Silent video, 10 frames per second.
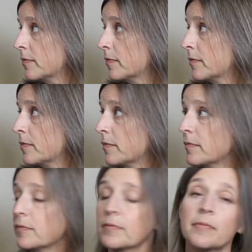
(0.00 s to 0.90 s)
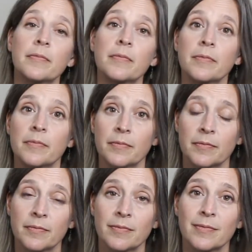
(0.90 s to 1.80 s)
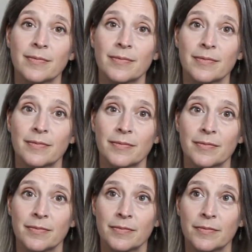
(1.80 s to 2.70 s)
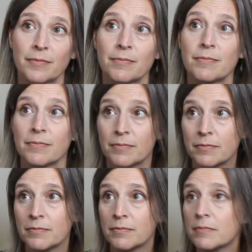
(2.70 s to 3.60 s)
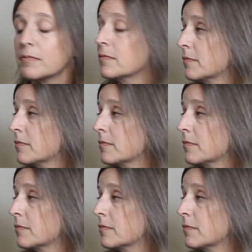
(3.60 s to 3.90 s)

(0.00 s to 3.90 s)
No words are spoken by the person on screen.